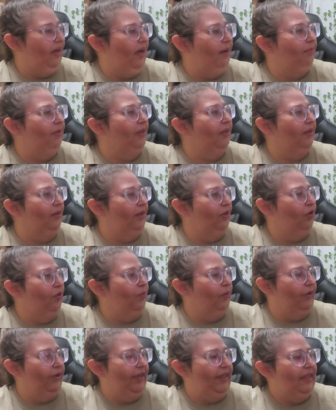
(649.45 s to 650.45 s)
I'm a little
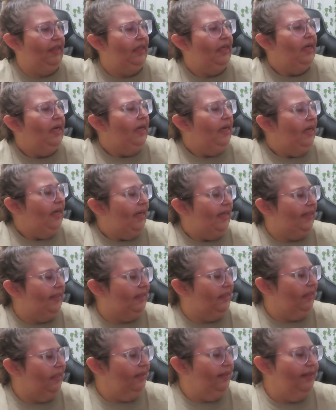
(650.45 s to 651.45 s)
worried. It
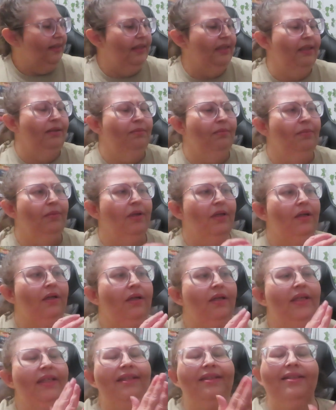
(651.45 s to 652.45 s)
does seem,
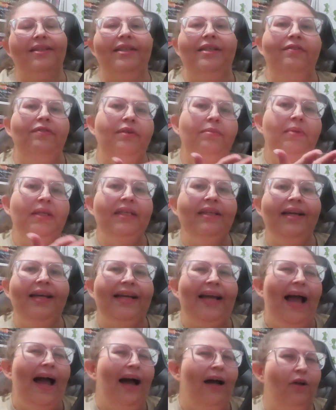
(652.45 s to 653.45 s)
it's giving me, like,
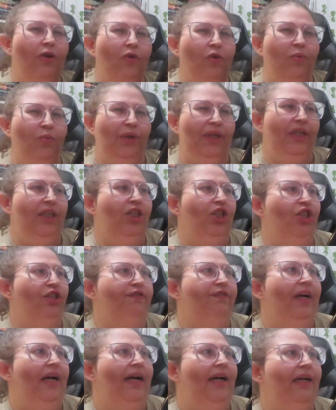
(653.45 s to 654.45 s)
Halloweenish
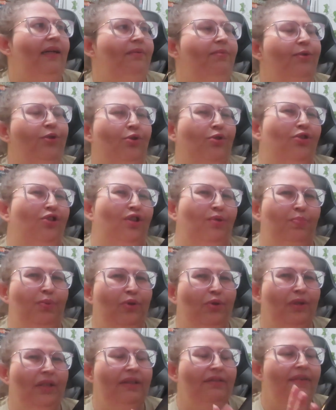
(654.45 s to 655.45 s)
vibes or
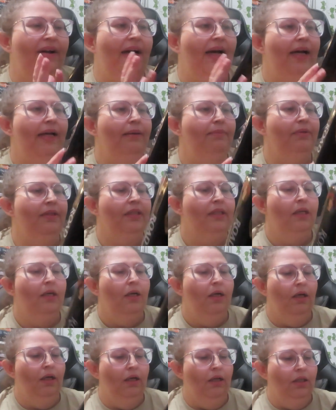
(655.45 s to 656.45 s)
spooky vibes.
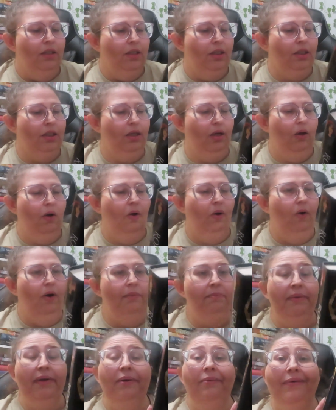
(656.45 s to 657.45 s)
So, I
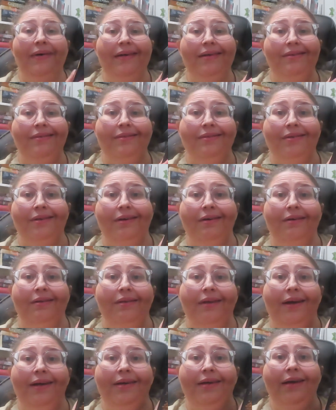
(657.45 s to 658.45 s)
may wait until,
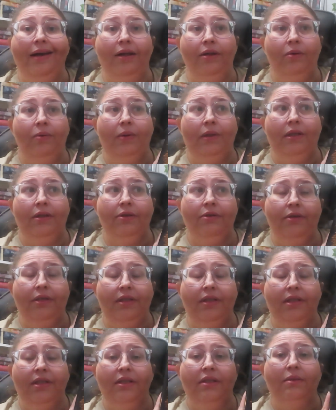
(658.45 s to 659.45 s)
like, Halloween to
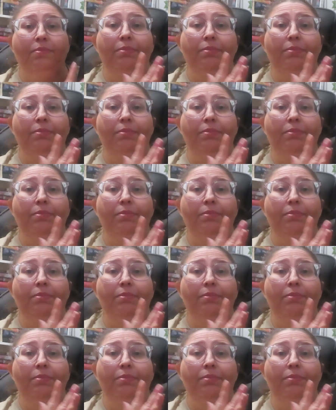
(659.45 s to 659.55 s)
read this.